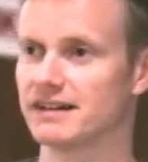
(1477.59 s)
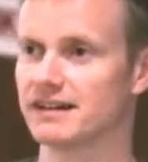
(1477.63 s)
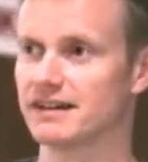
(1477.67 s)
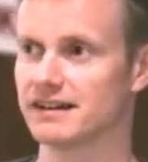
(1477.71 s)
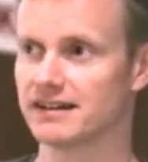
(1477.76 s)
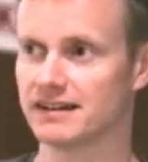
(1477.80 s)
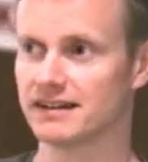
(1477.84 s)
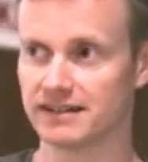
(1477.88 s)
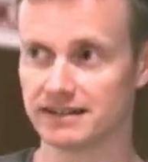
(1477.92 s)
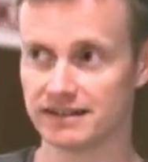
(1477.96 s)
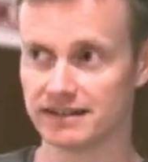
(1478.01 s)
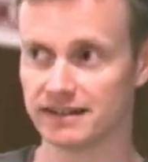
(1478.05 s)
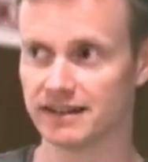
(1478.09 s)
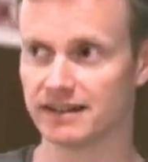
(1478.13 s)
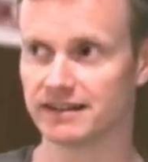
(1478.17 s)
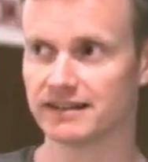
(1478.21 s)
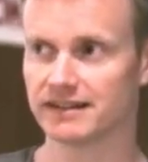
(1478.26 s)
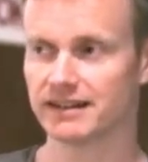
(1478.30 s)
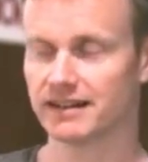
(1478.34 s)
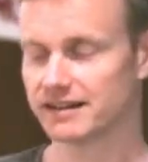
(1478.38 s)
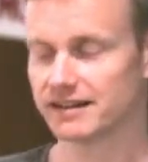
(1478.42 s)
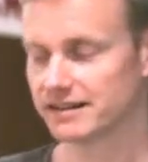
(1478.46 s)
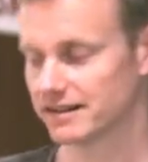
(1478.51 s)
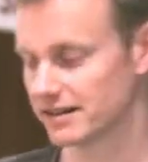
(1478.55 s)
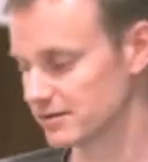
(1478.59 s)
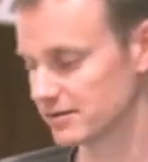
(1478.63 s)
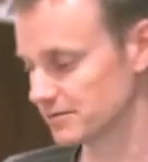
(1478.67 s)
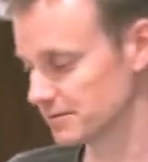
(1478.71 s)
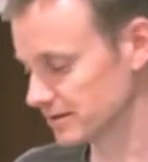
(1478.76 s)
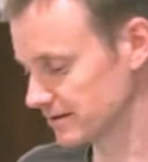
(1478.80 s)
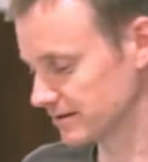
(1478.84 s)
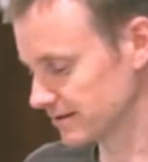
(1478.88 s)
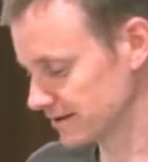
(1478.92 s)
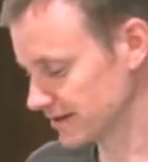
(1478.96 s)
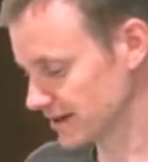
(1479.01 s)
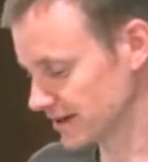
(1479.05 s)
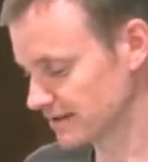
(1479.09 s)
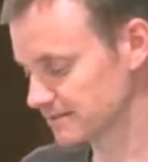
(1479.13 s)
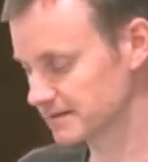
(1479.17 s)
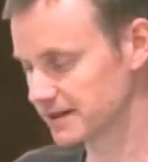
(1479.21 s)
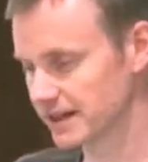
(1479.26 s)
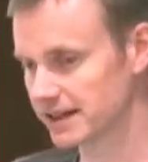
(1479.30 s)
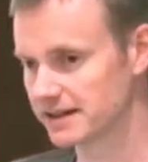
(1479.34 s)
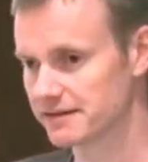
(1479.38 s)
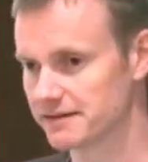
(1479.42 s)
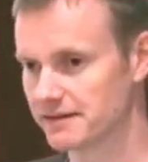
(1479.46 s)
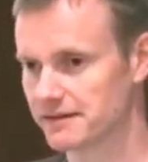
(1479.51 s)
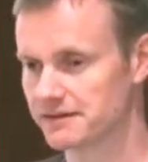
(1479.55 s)
And get a global
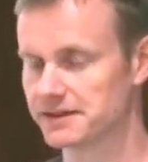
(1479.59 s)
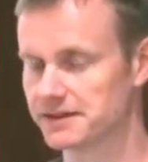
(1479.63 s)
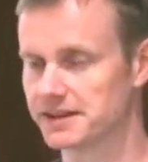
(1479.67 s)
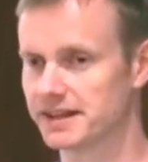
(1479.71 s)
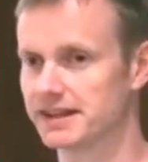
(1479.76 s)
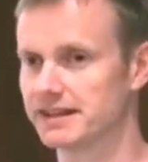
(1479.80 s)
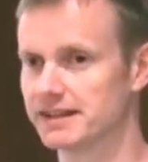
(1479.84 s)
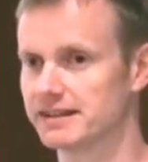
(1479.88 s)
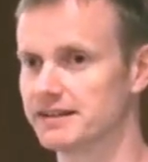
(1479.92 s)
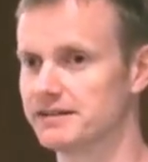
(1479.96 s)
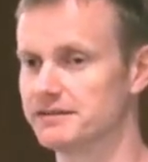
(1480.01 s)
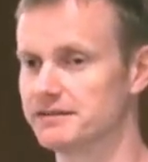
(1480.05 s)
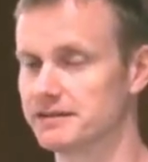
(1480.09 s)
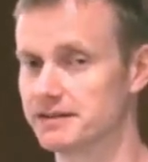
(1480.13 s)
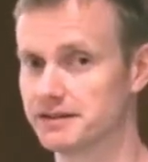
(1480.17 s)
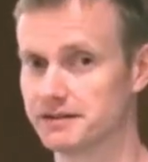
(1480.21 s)
update of everything.